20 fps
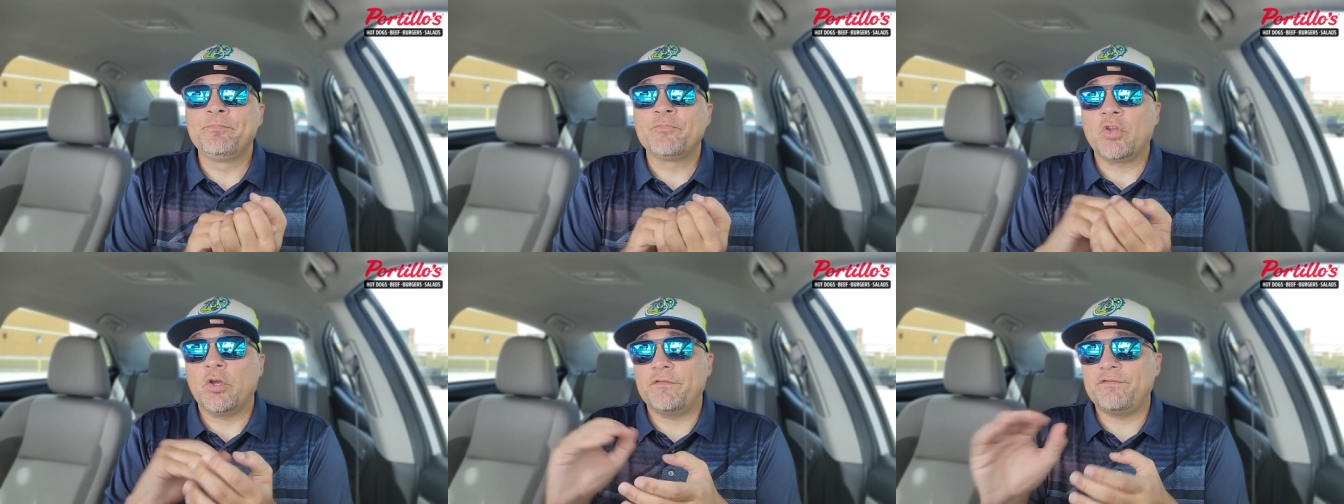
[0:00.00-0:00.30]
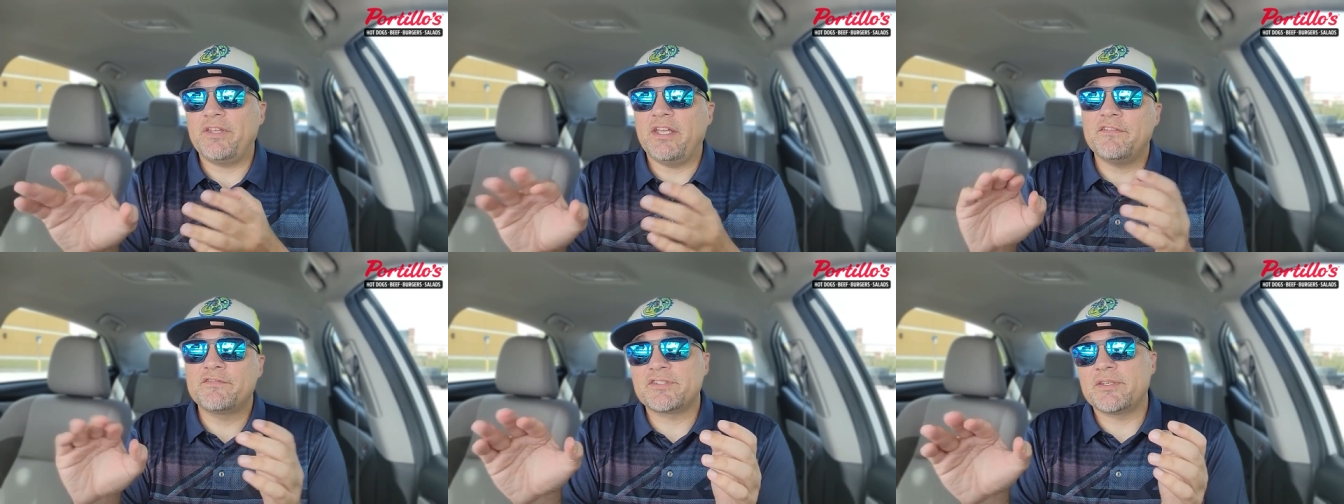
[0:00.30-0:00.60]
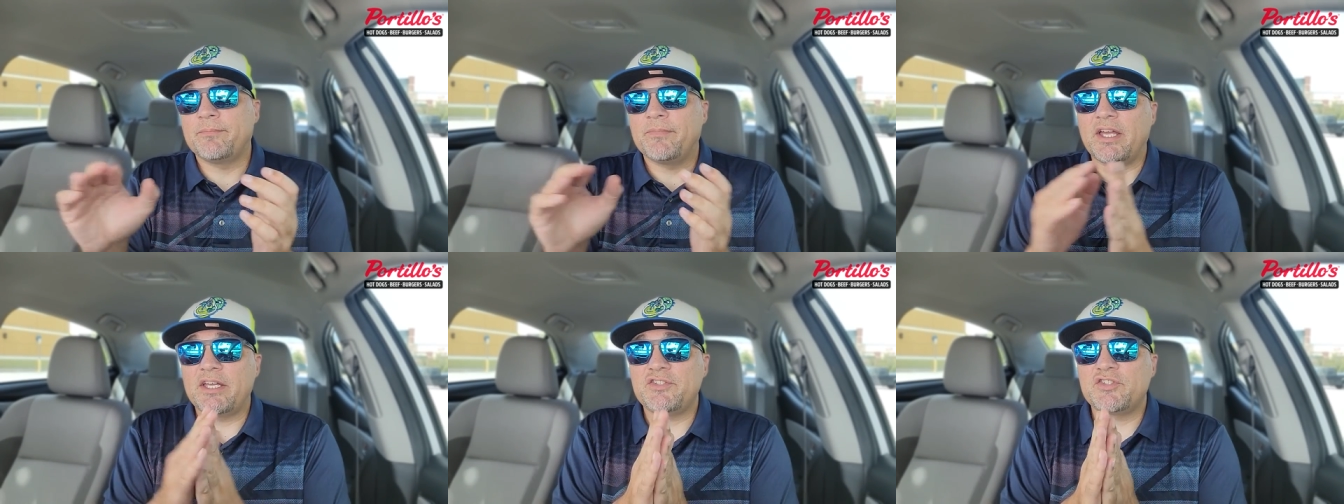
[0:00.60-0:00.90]
or if they have
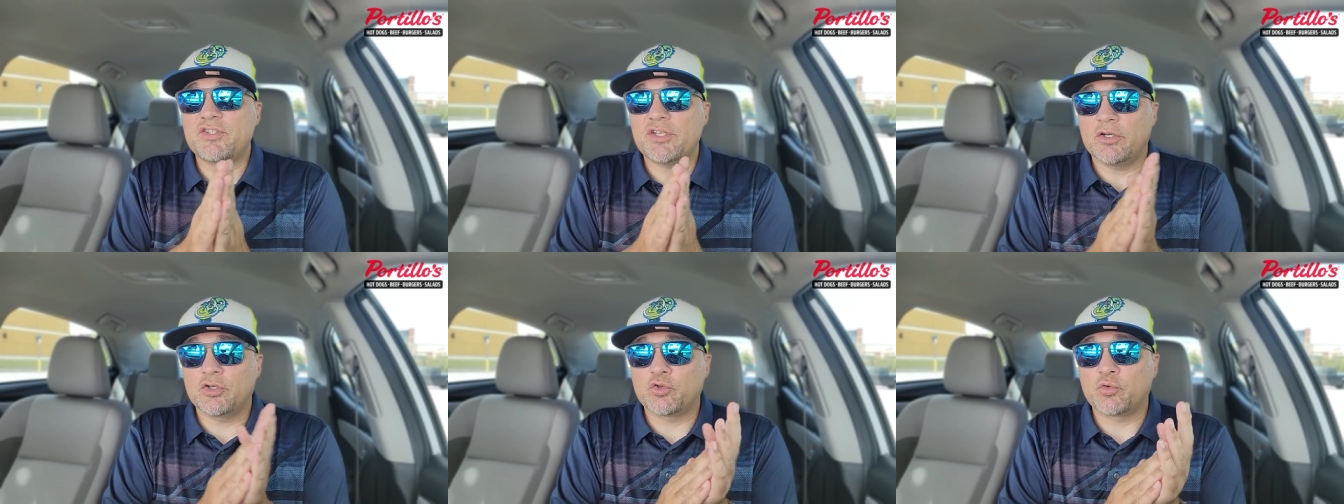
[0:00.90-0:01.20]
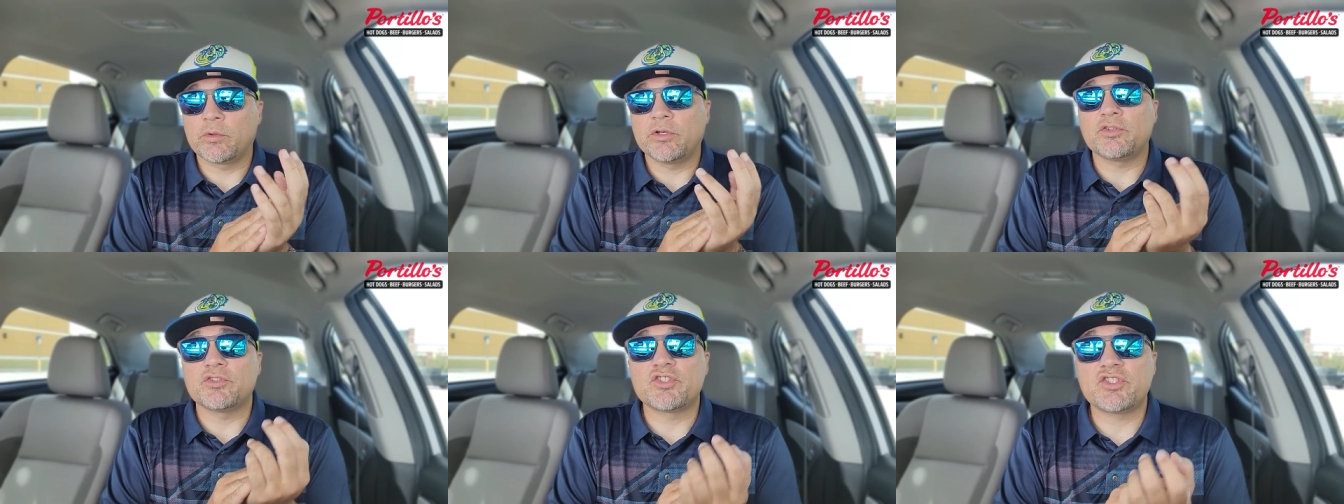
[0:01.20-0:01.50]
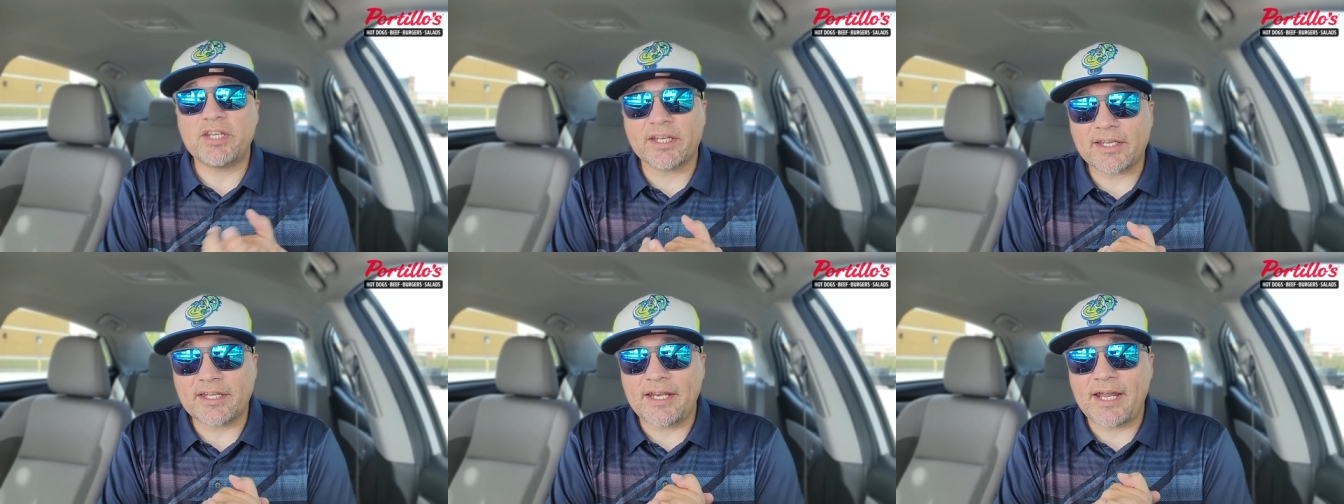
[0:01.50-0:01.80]
some nice grilled
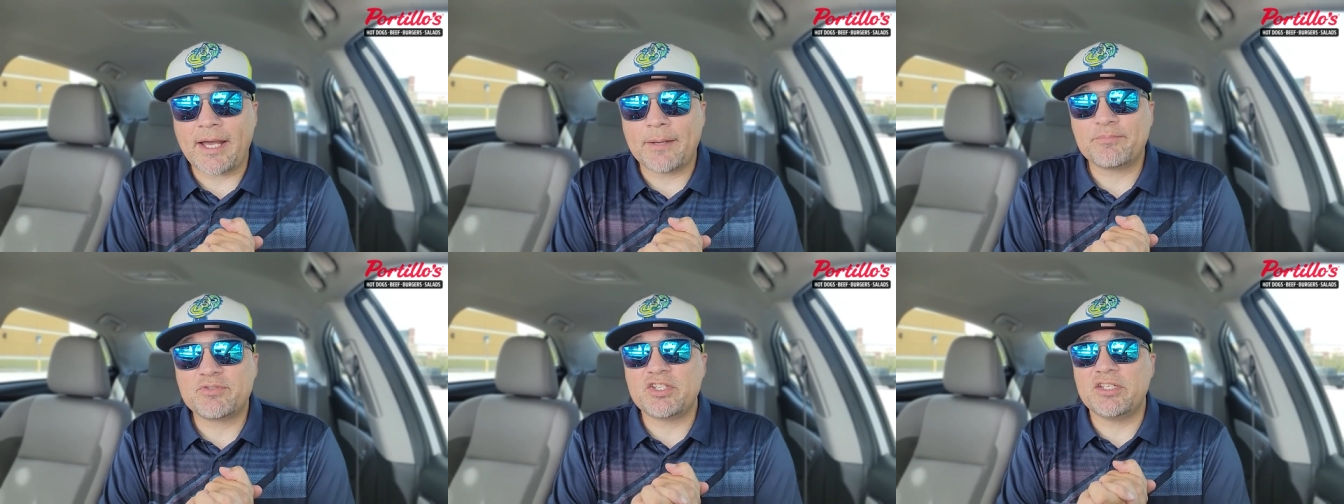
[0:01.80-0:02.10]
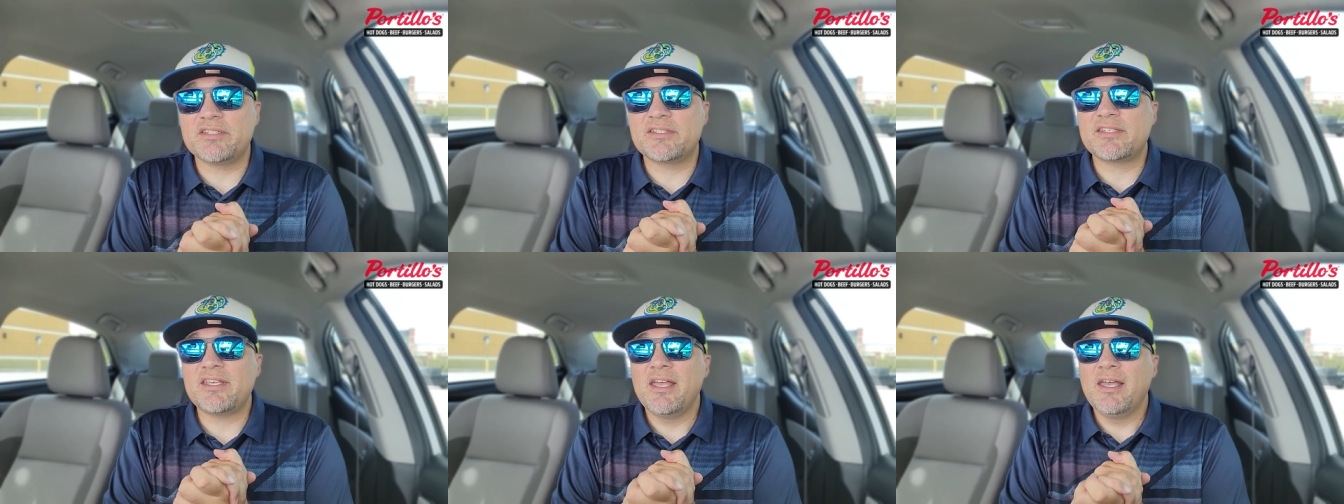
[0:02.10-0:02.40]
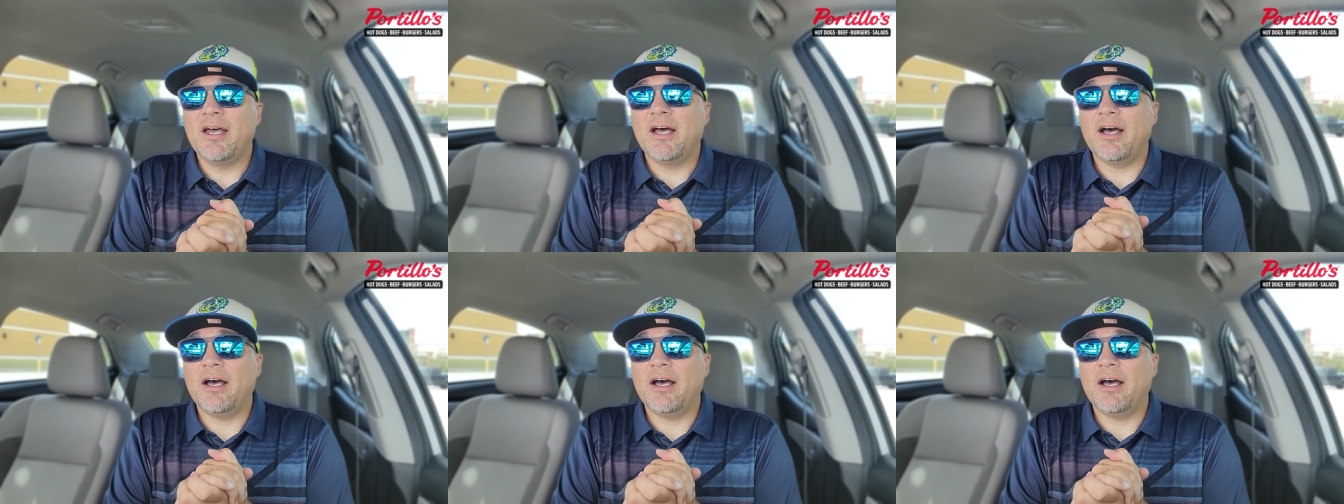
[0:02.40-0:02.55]
chicken options.